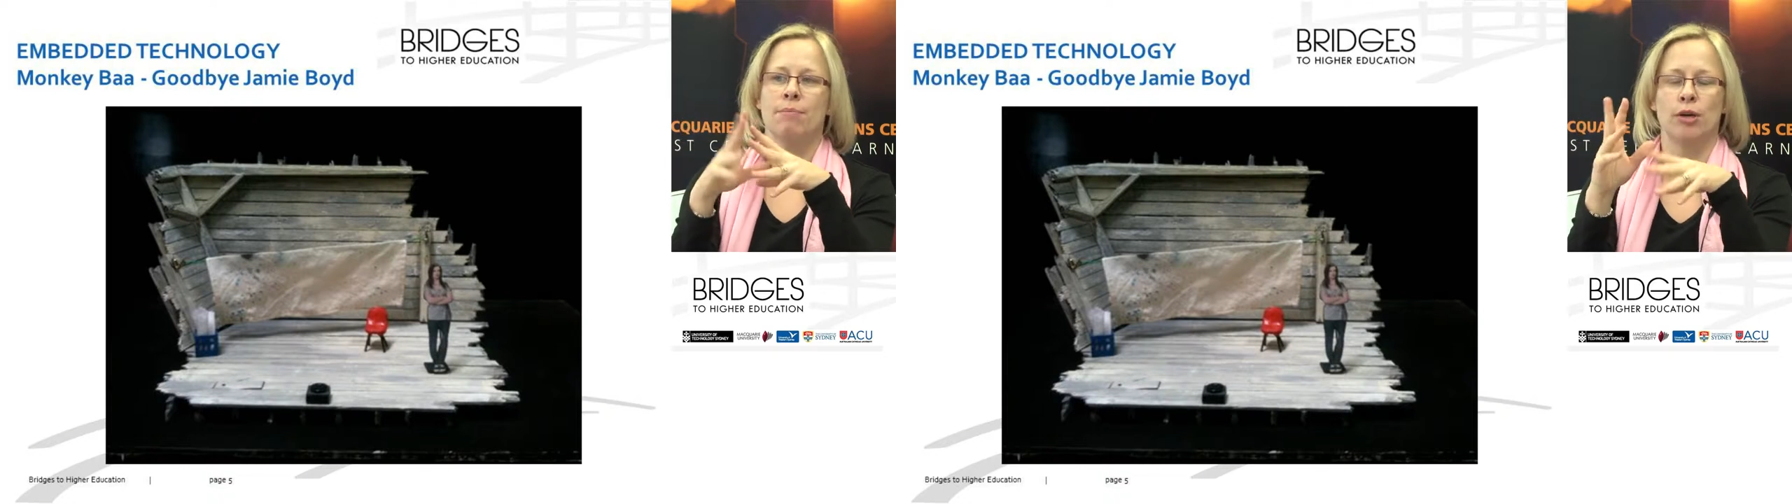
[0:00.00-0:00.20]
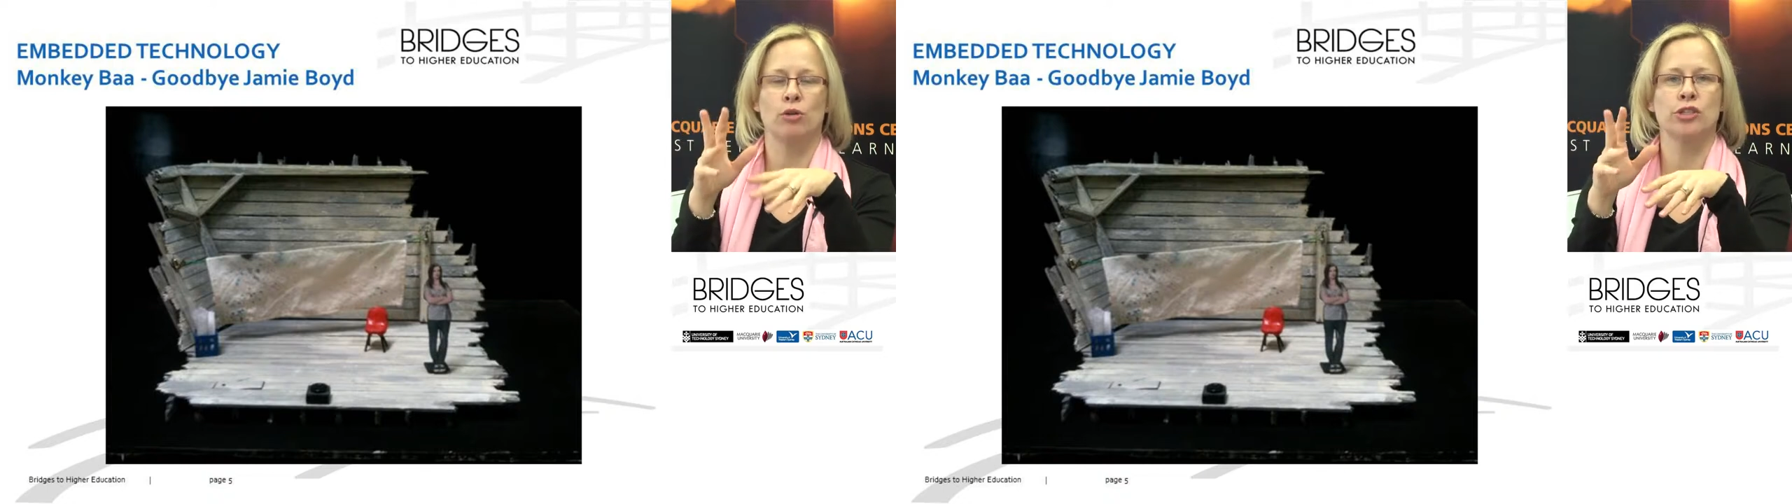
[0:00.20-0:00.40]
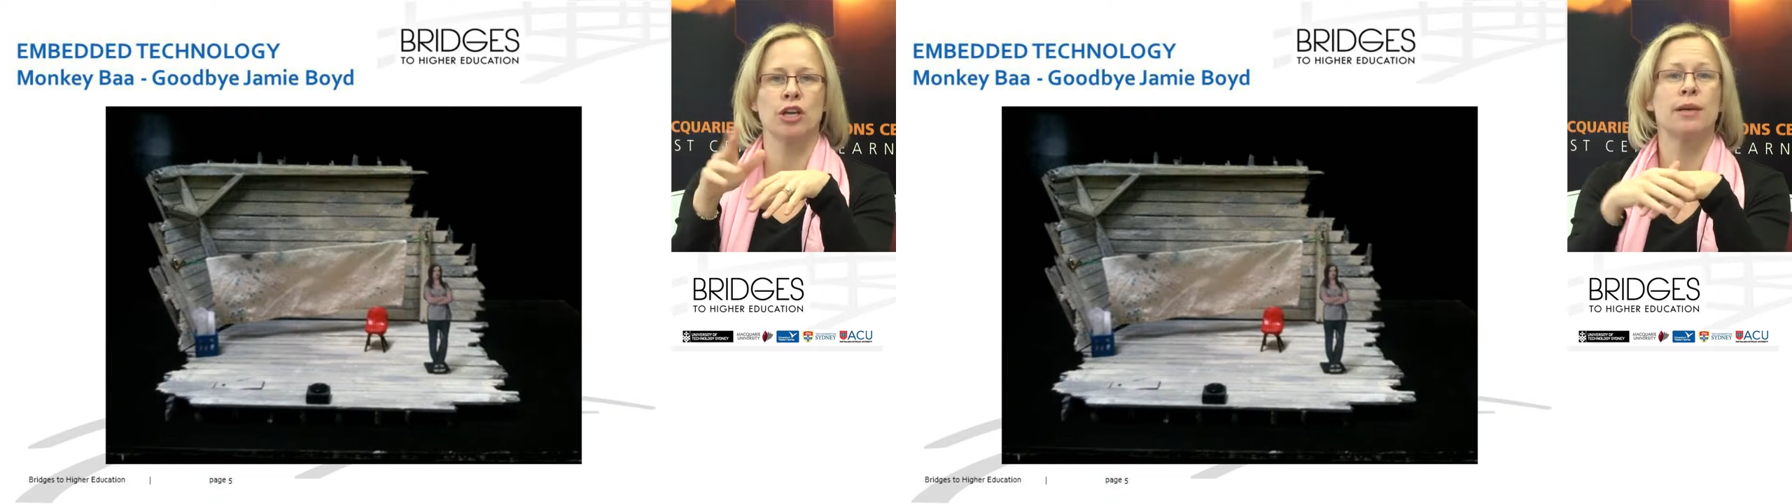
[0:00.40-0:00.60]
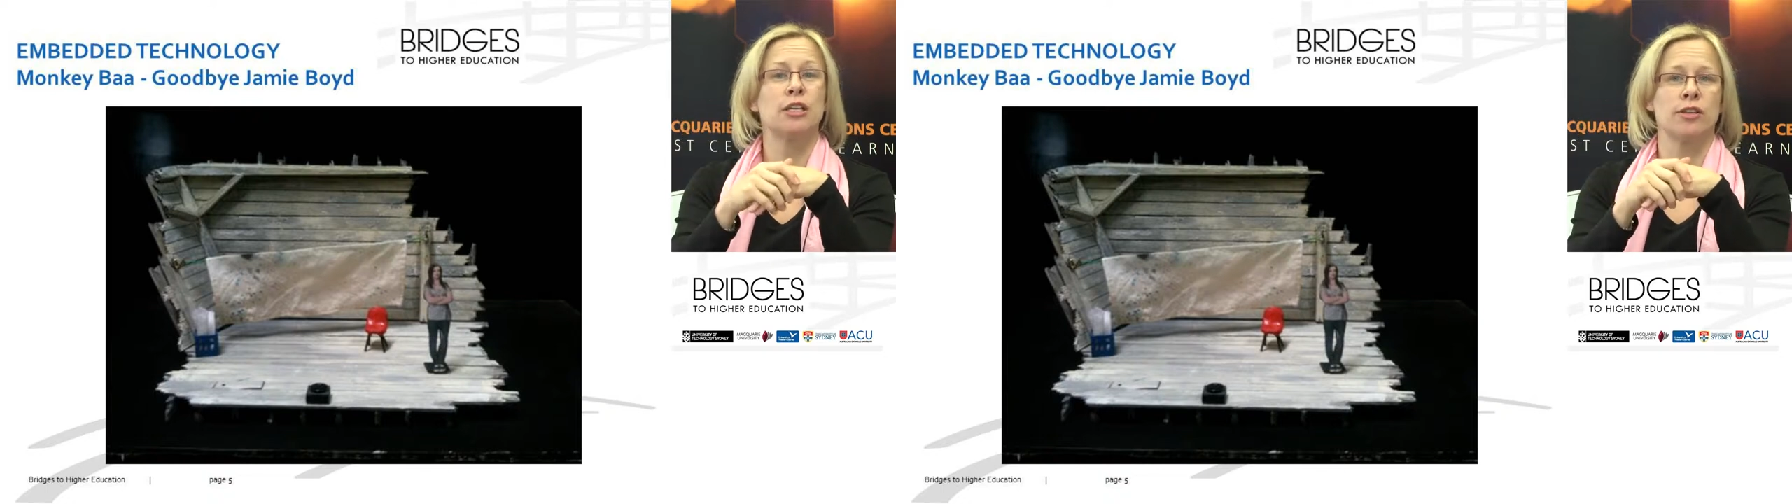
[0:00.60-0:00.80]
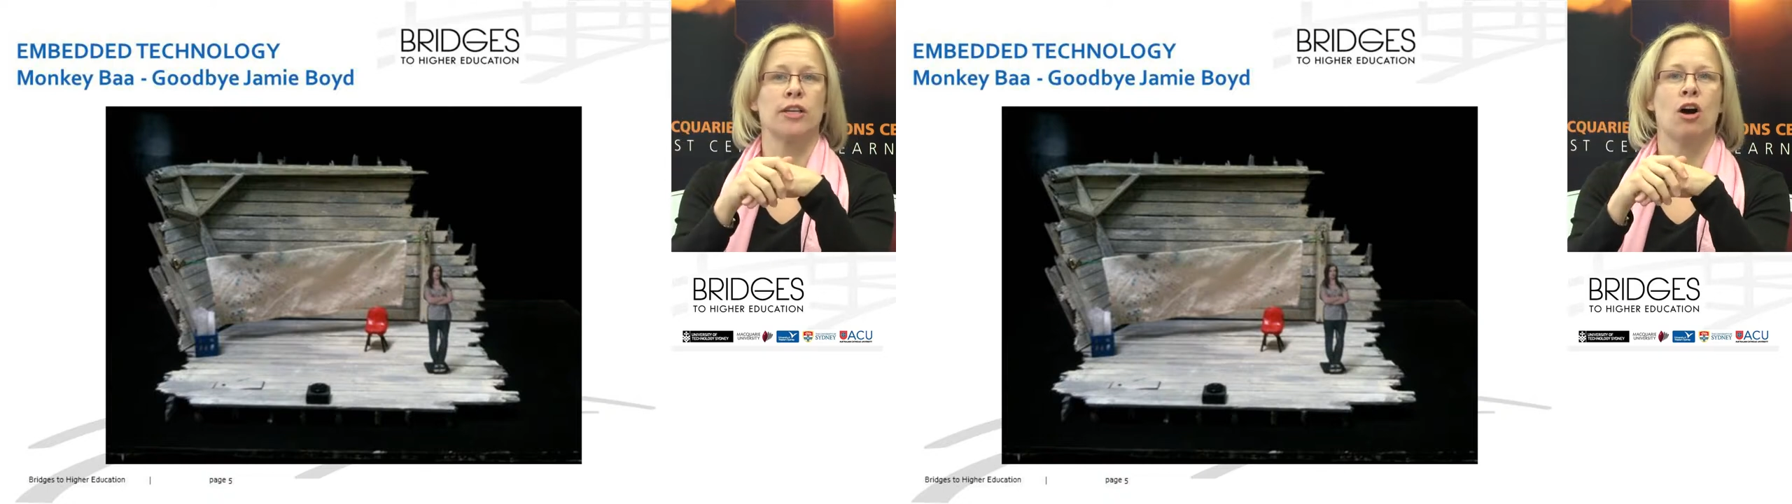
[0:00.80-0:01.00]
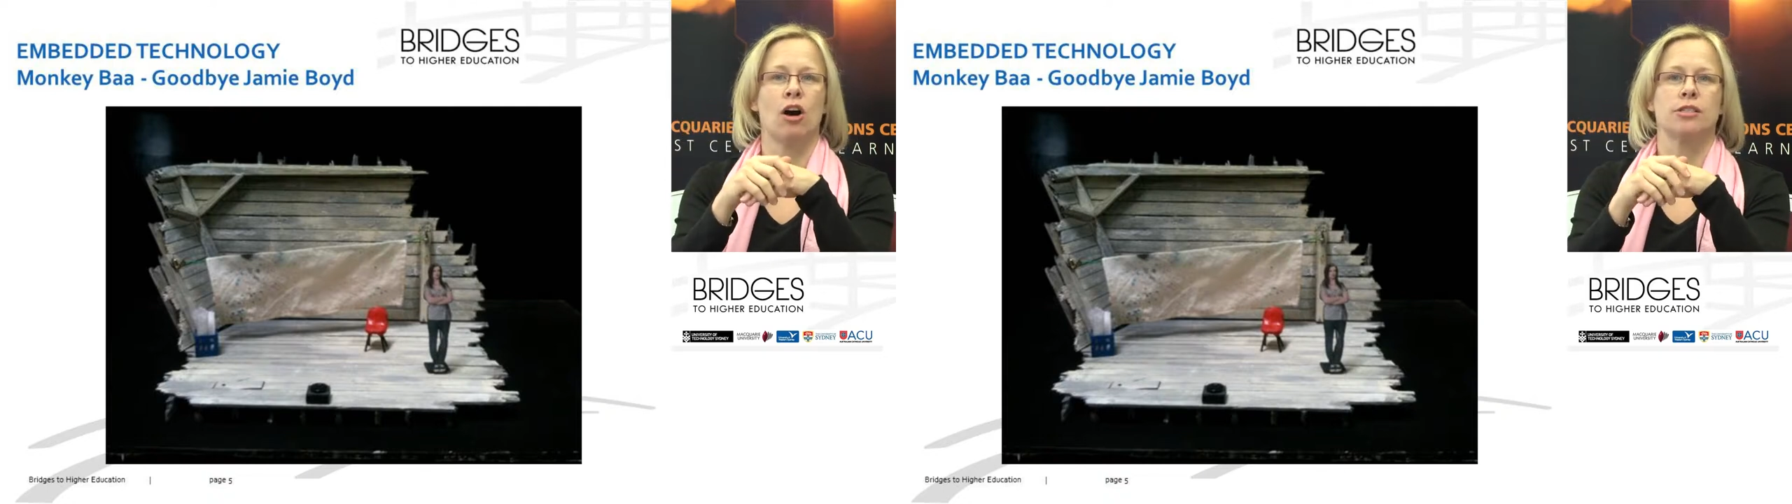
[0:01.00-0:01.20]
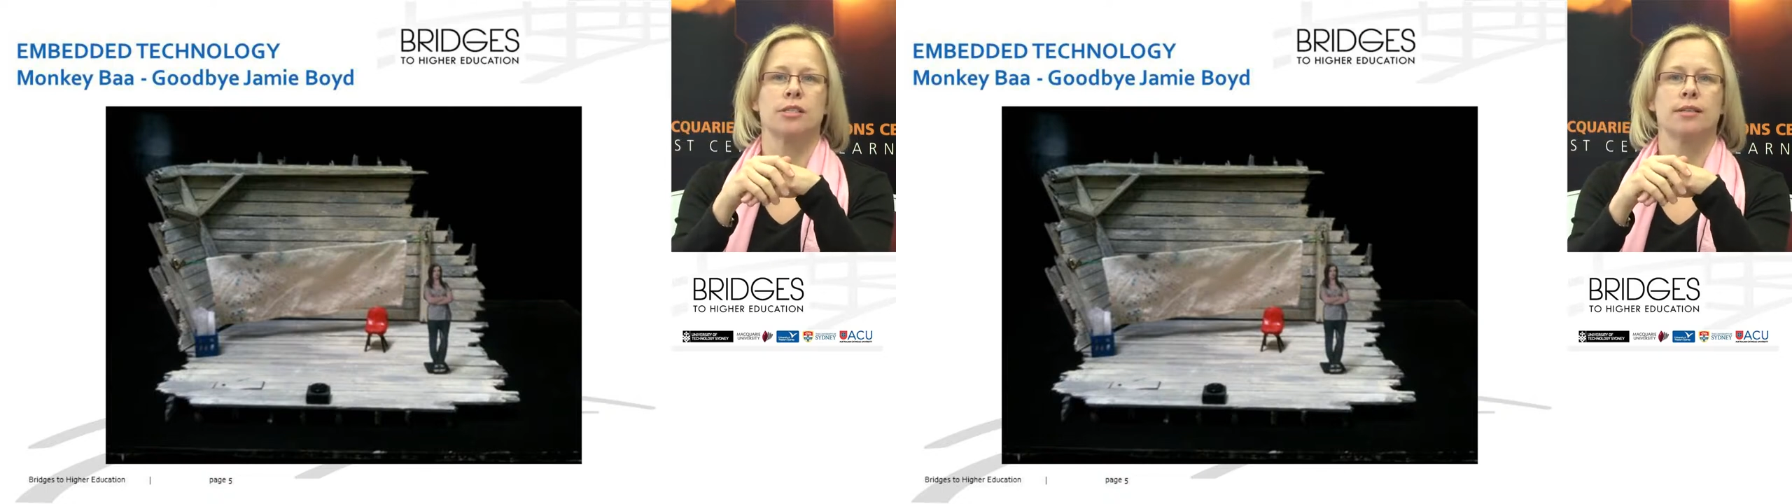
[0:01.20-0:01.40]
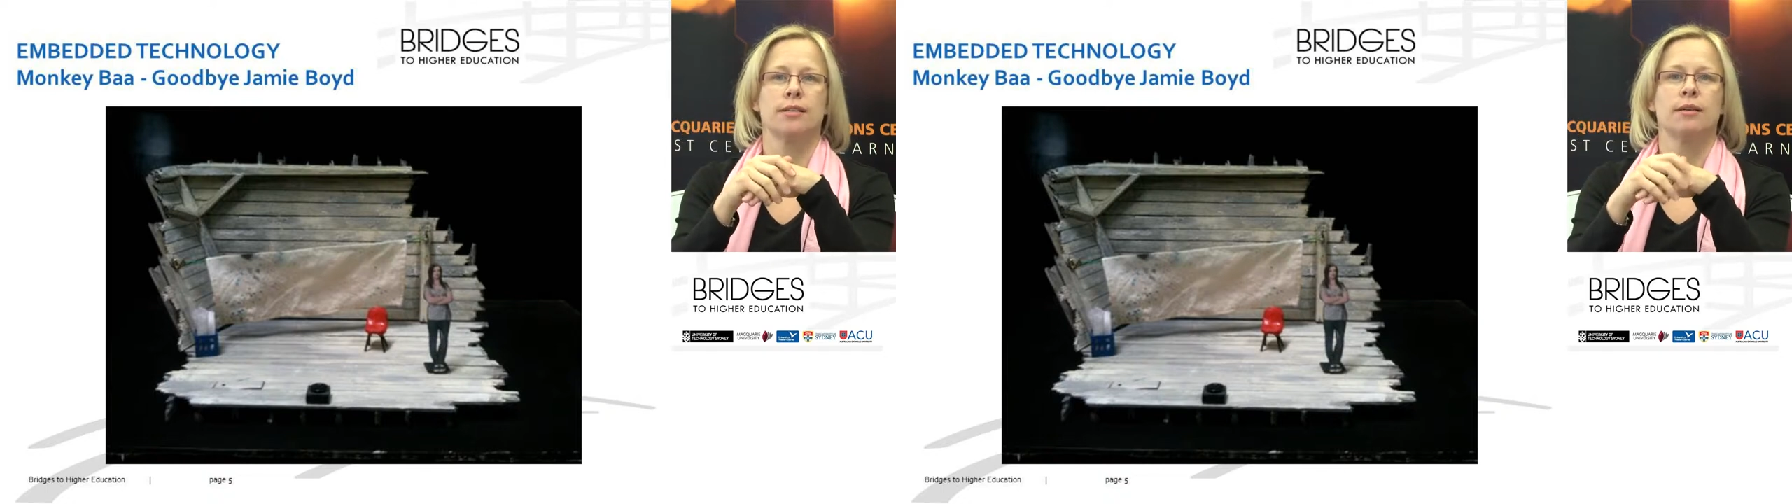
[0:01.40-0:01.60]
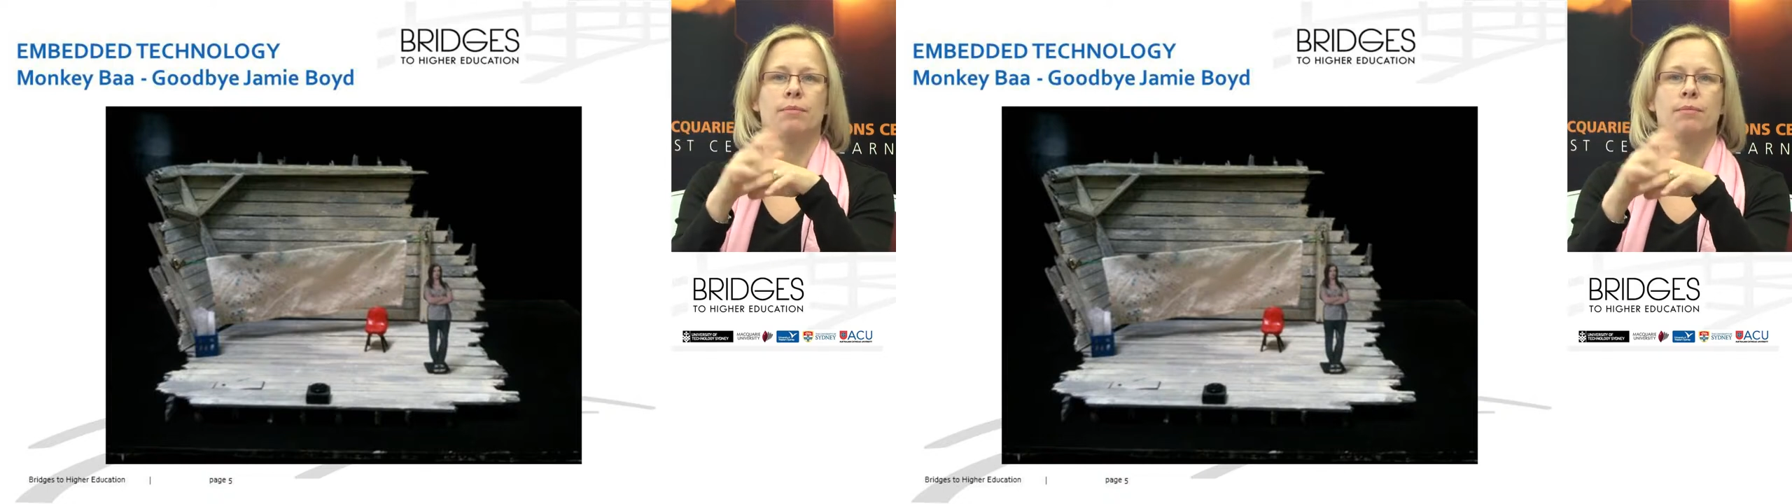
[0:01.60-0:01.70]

But also because of the cost,